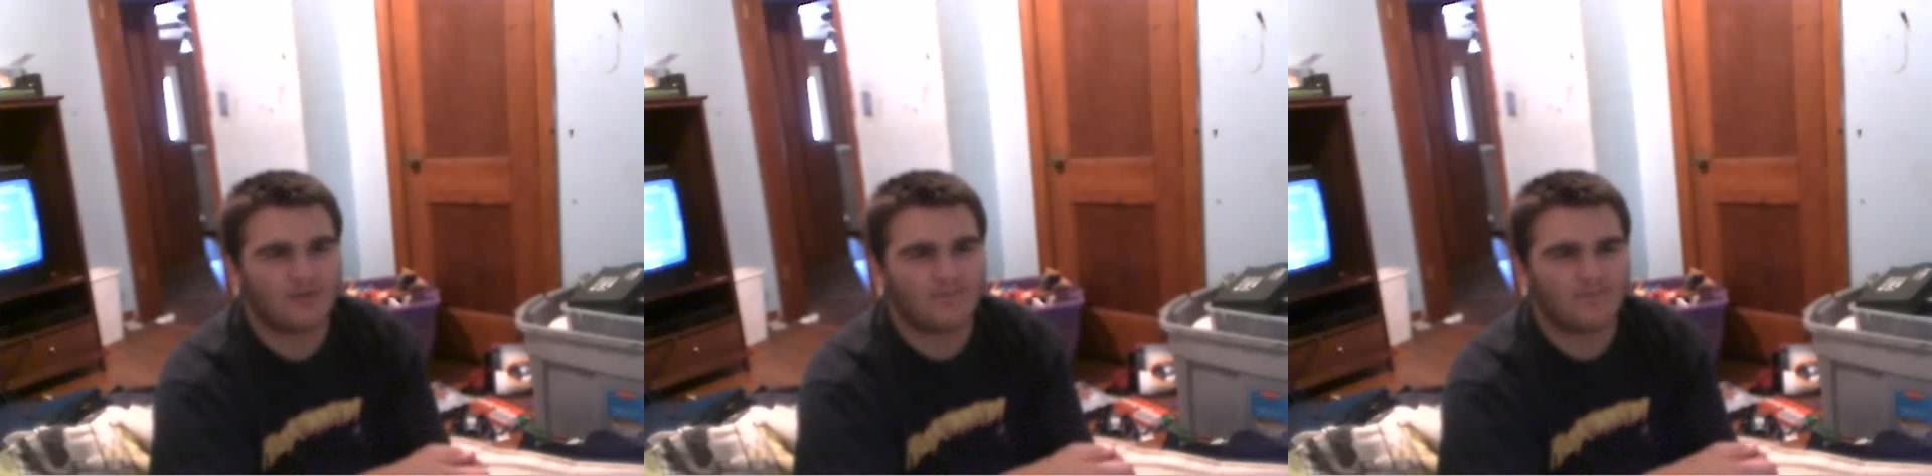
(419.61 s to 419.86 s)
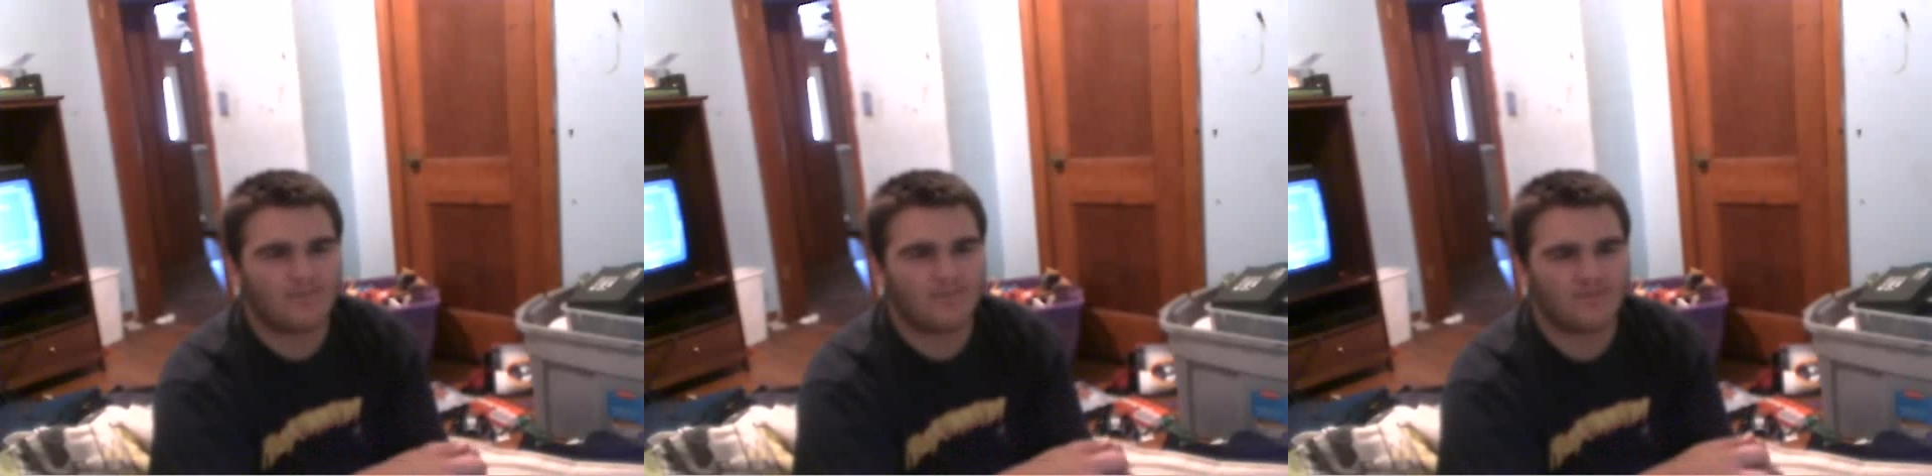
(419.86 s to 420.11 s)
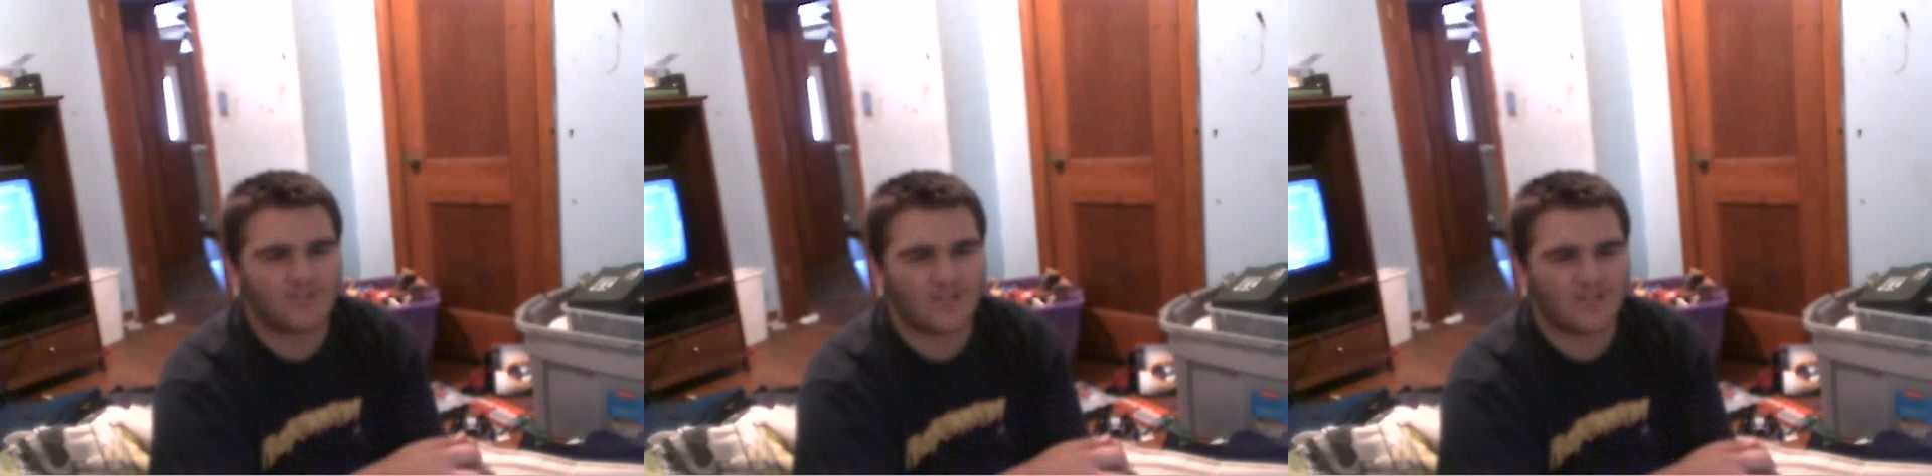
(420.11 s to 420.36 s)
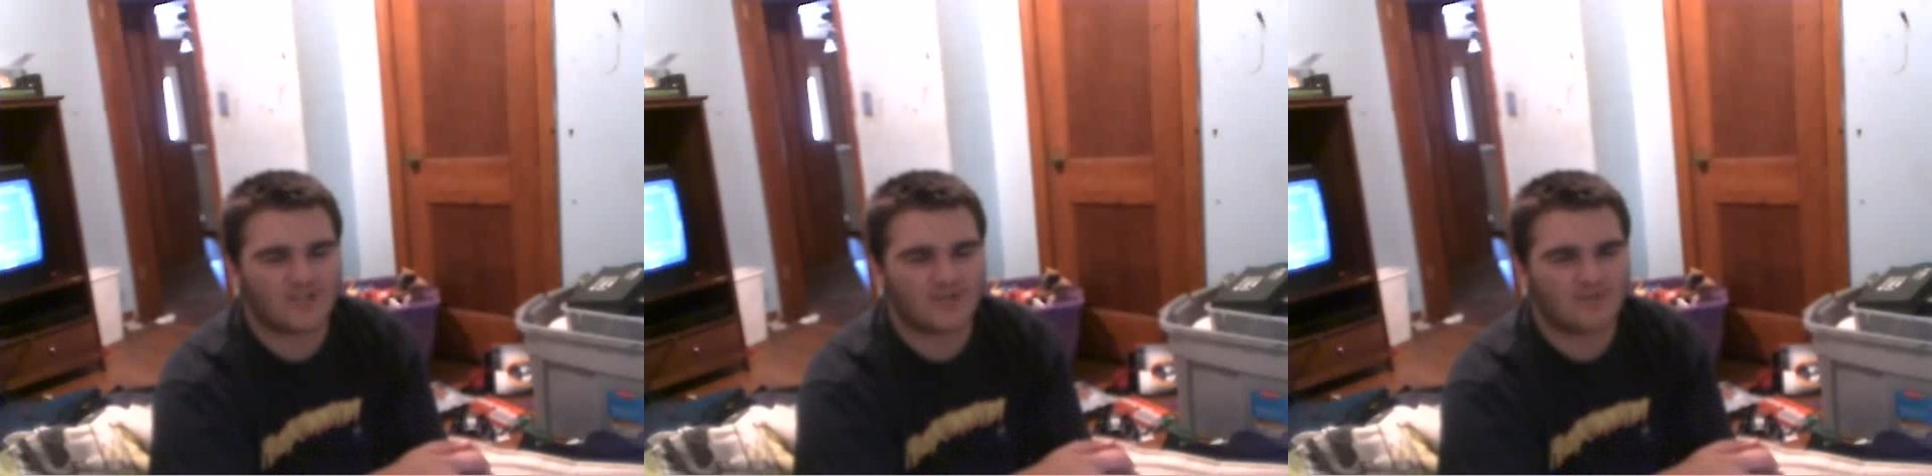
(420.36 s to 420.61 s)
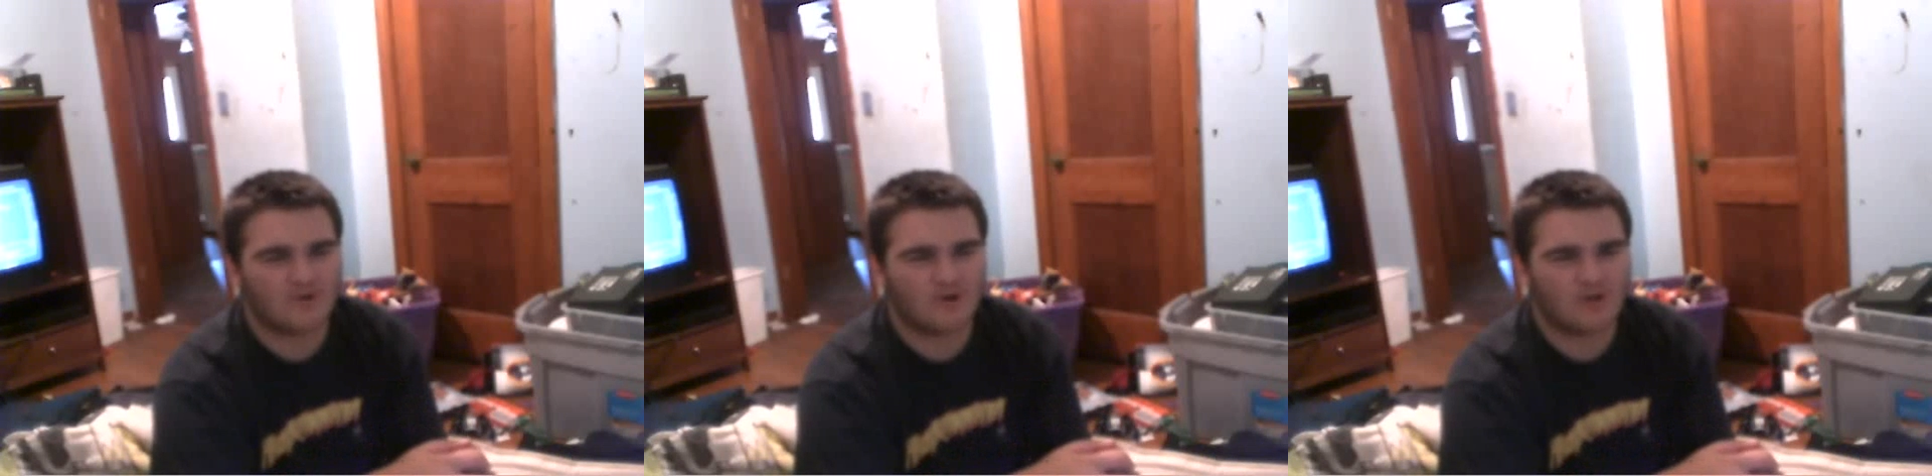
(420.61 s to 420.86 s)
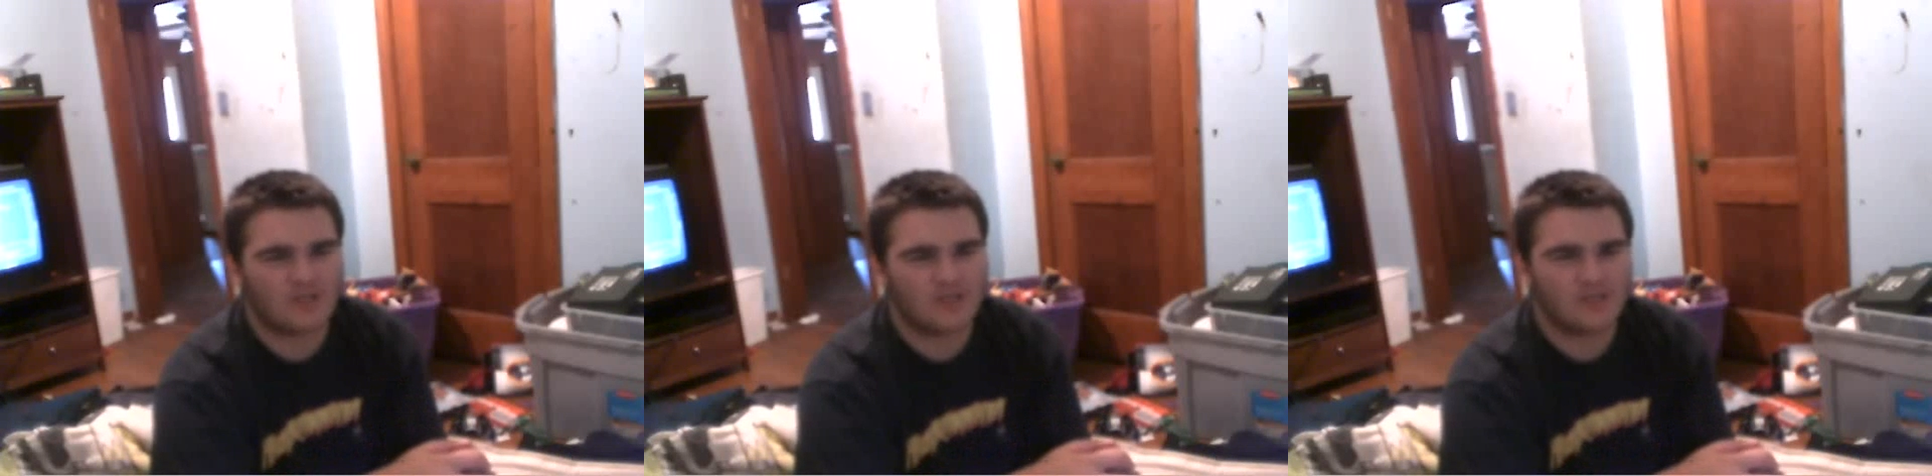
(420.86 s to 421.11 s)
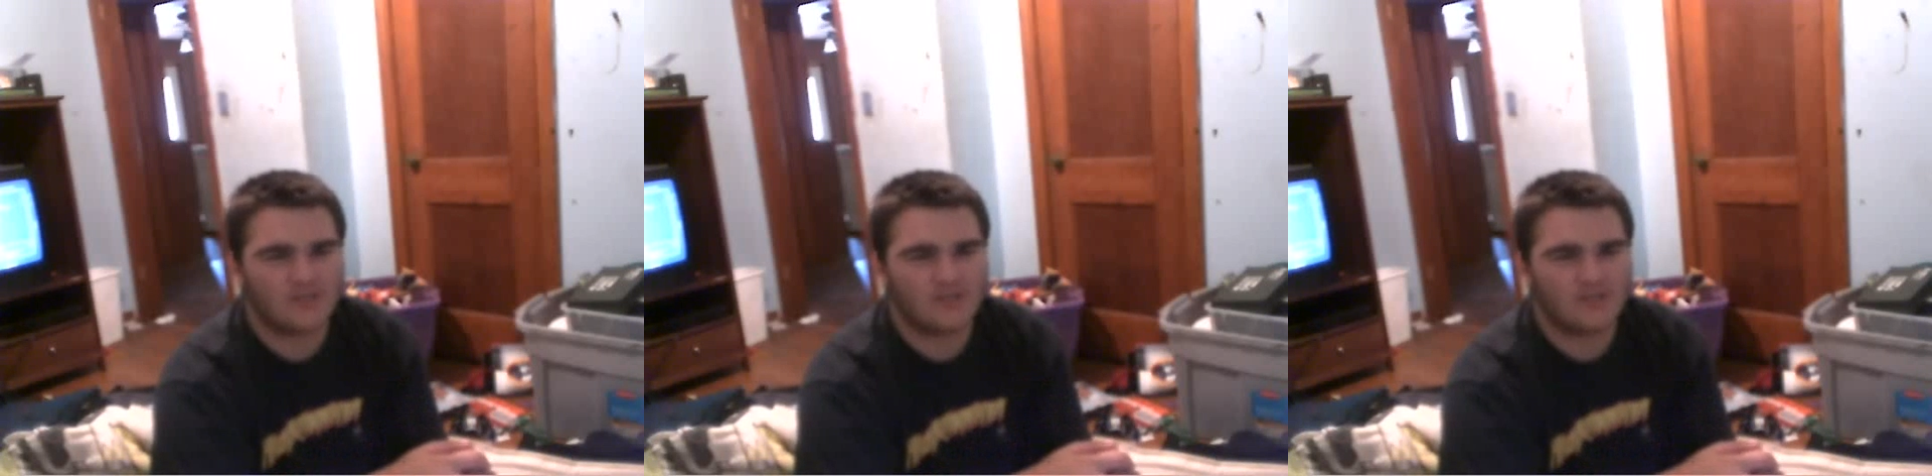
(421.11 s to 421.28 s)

people have said, Jeff Hardy